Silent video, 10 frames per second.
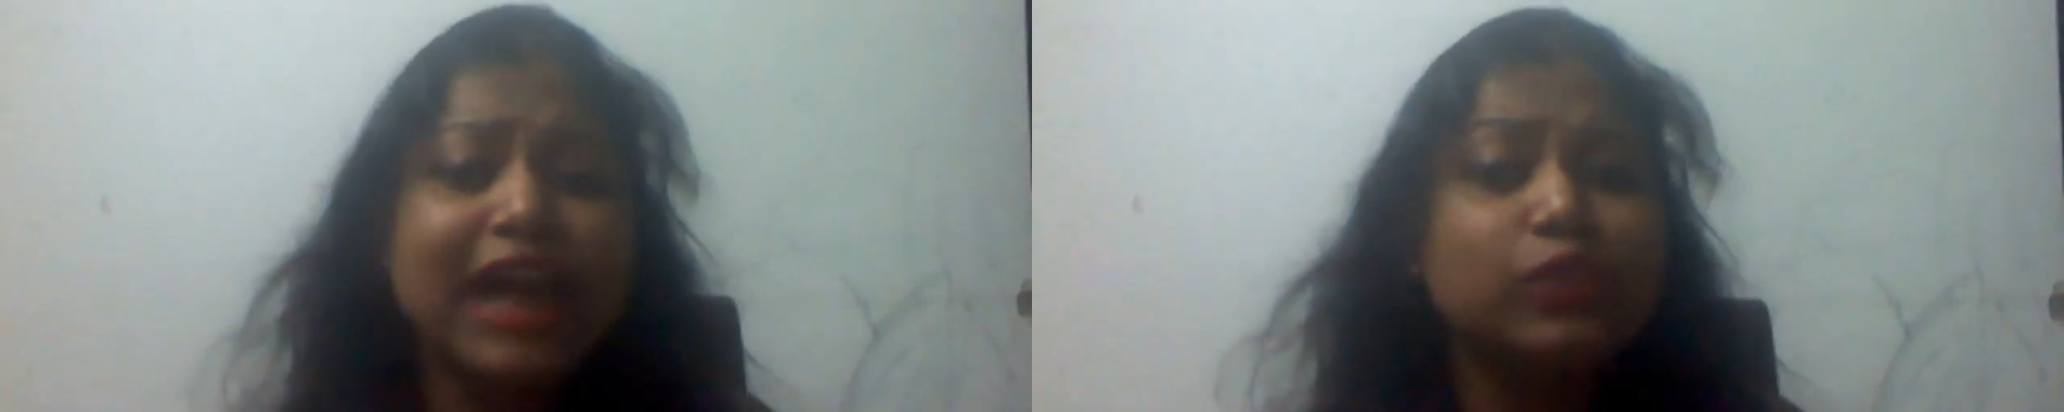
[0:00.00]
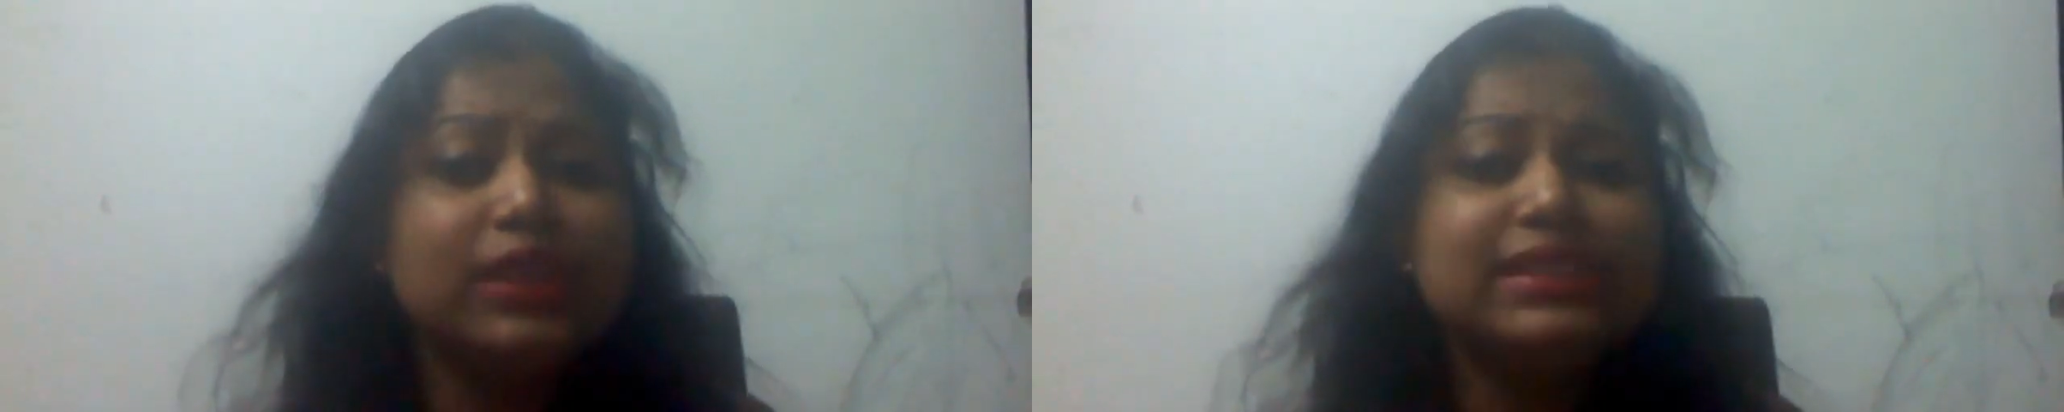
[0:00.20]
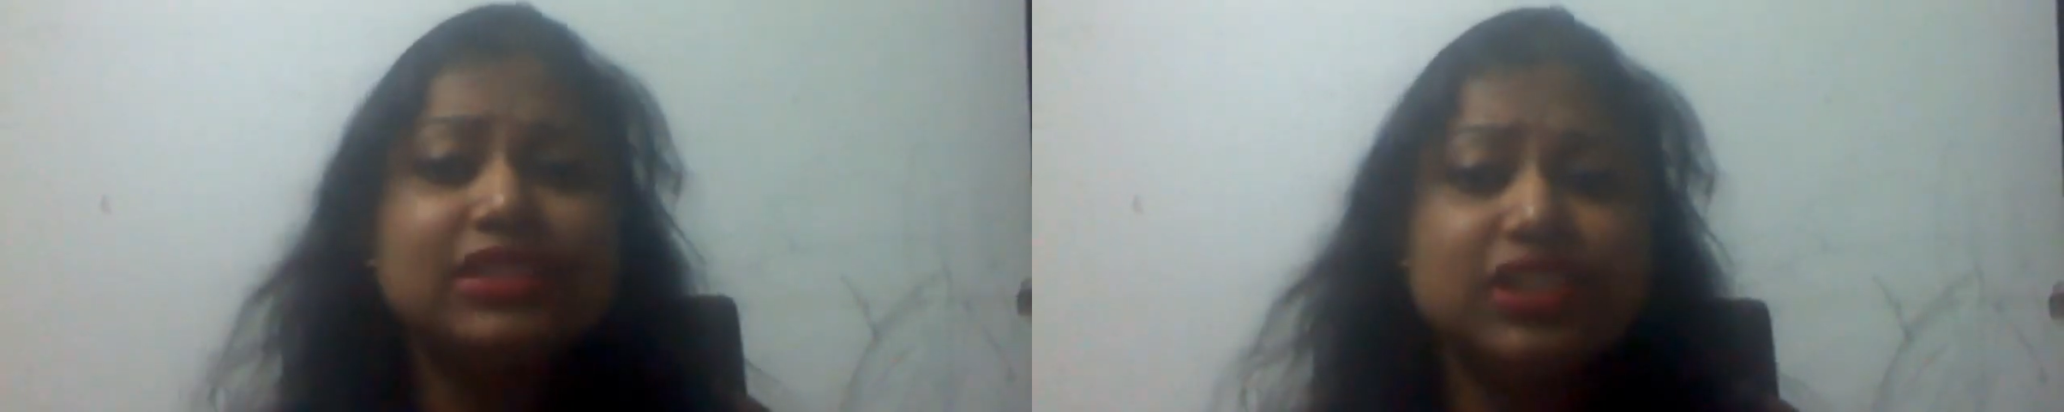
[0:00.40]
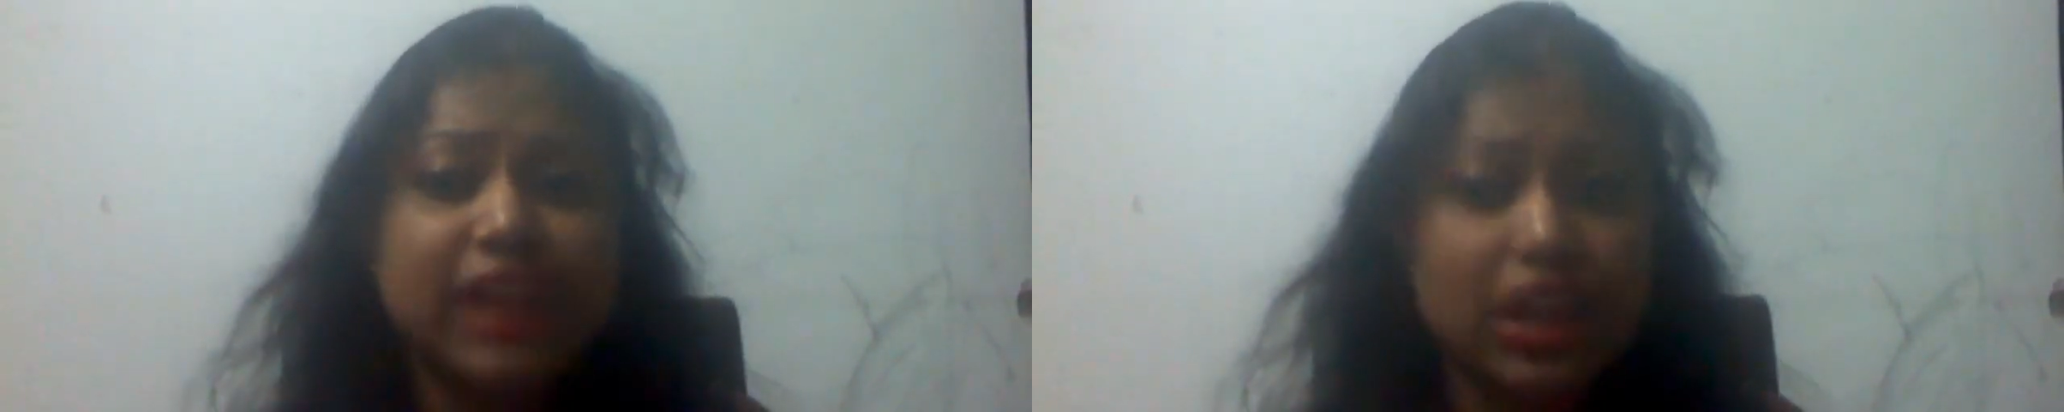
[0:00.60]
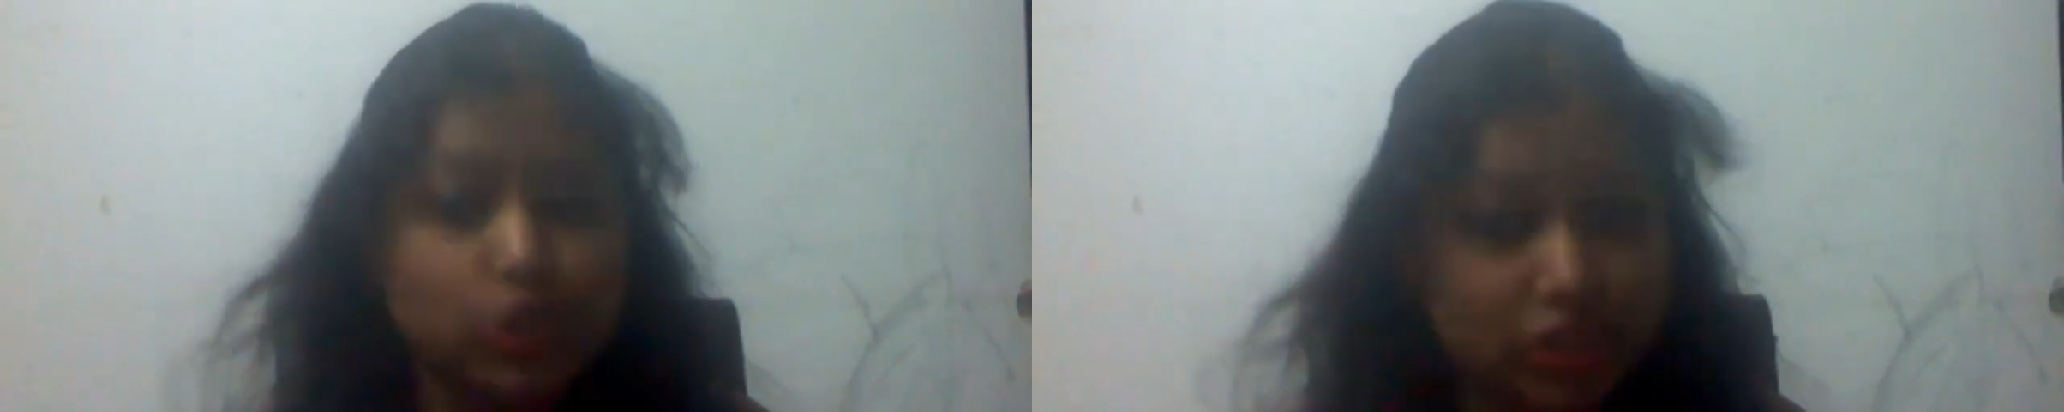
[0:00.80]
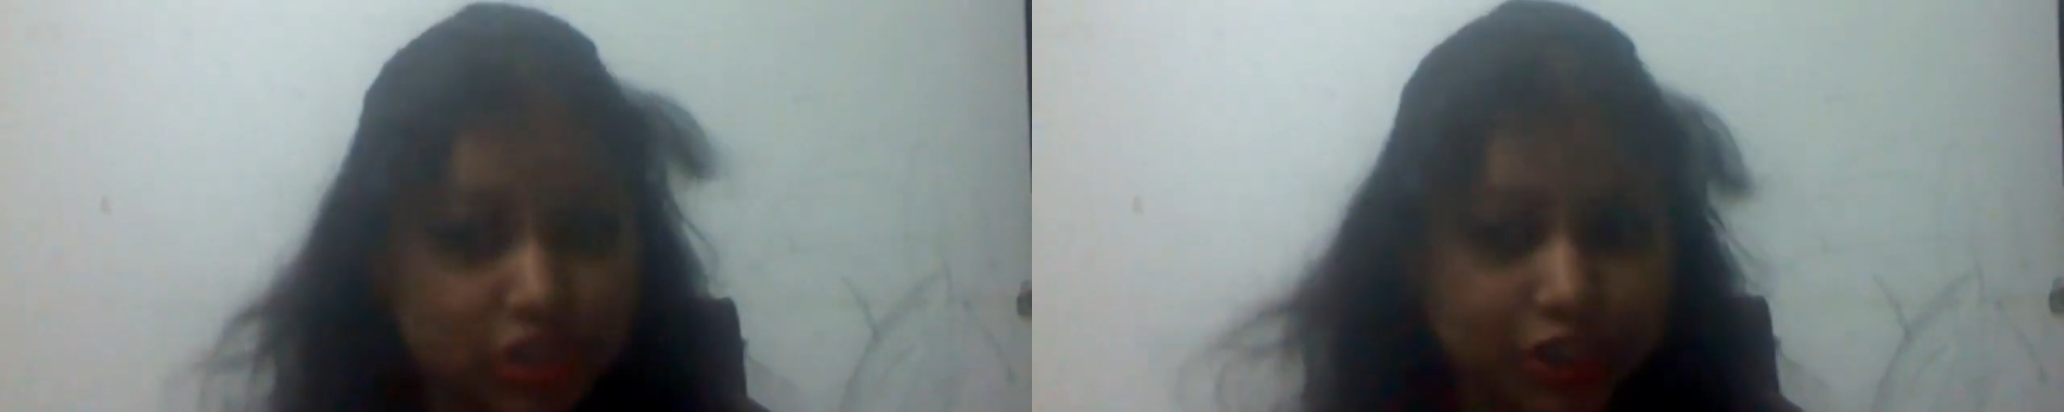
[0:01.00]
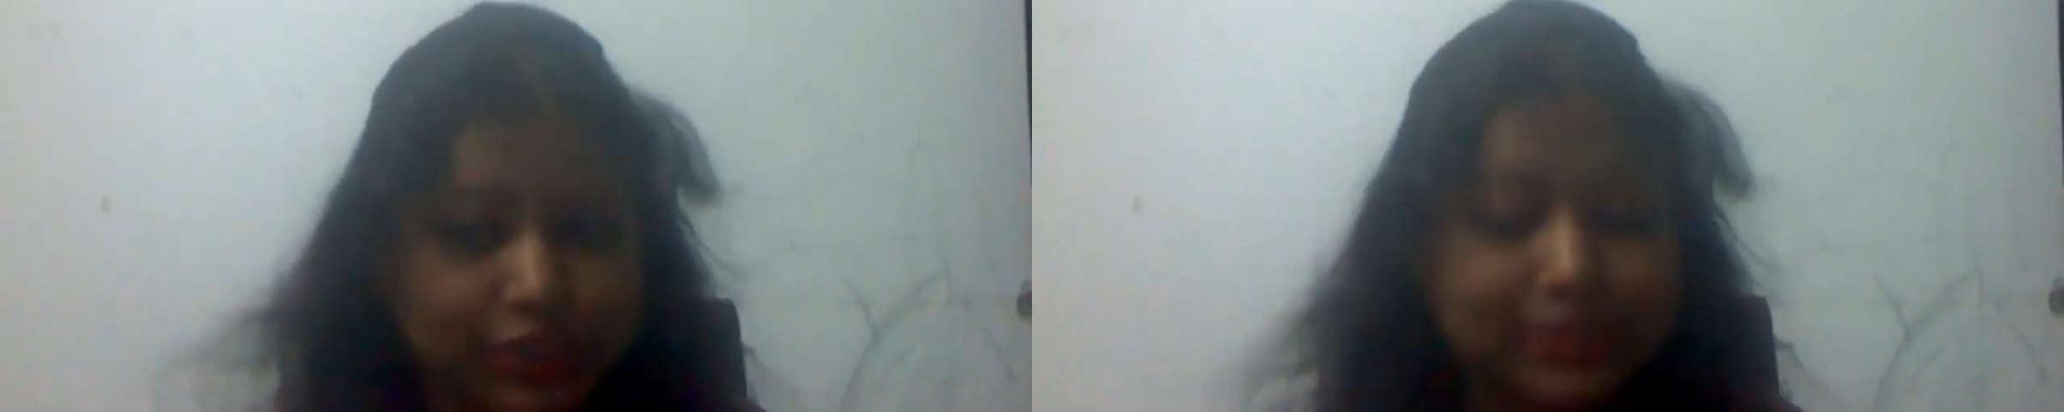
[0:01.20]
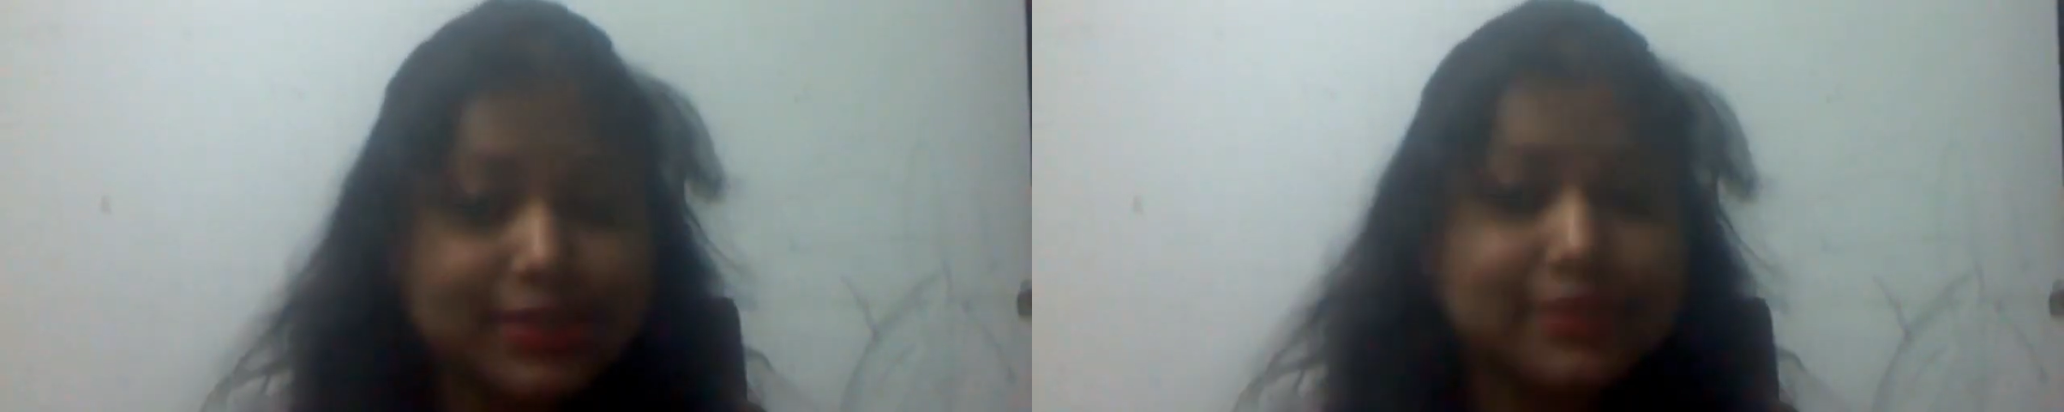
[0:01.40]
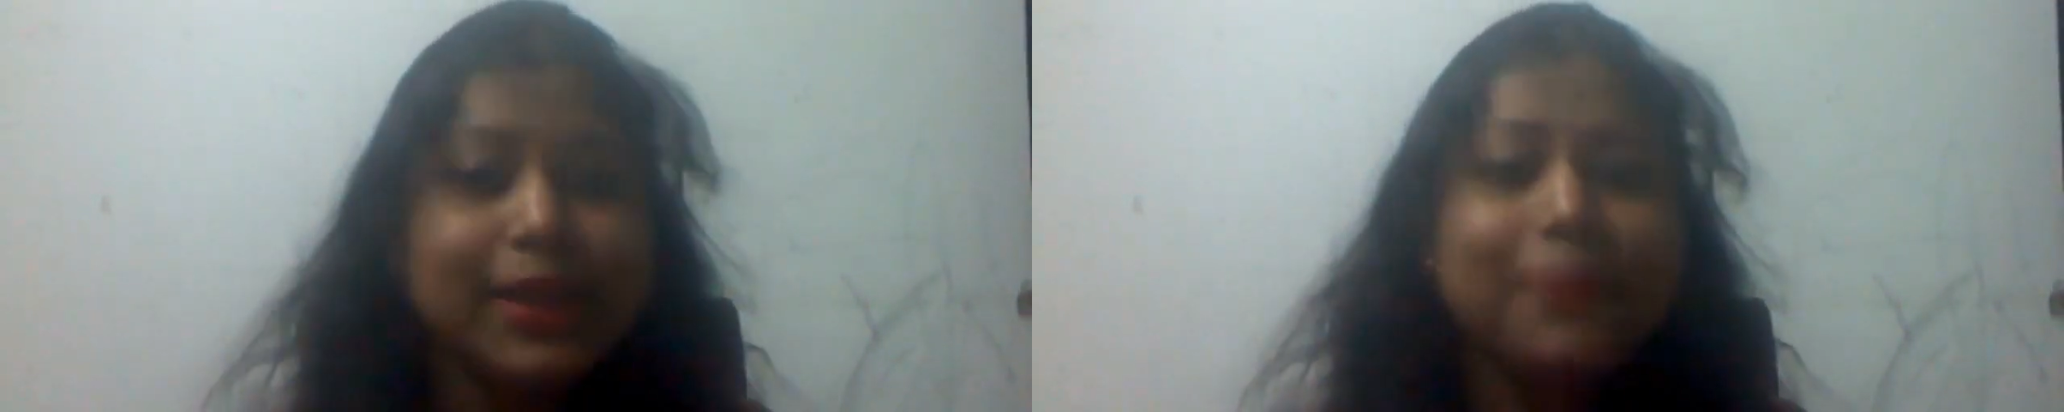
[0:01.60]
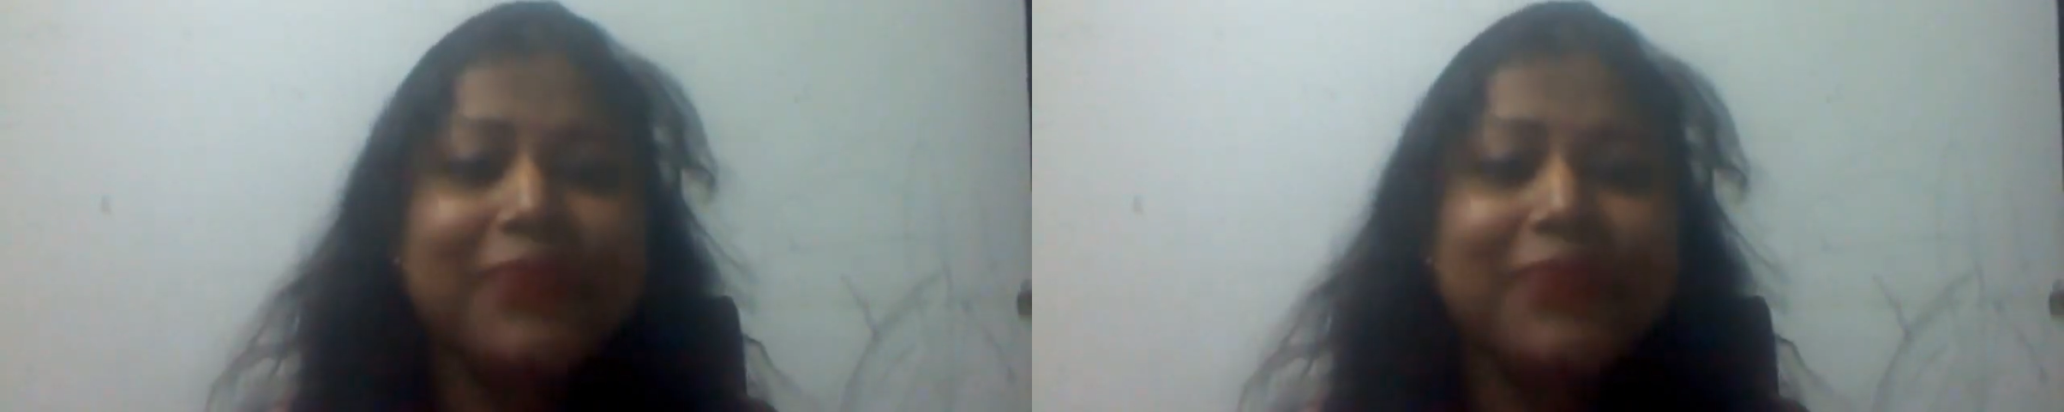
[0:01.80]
as well as international journals.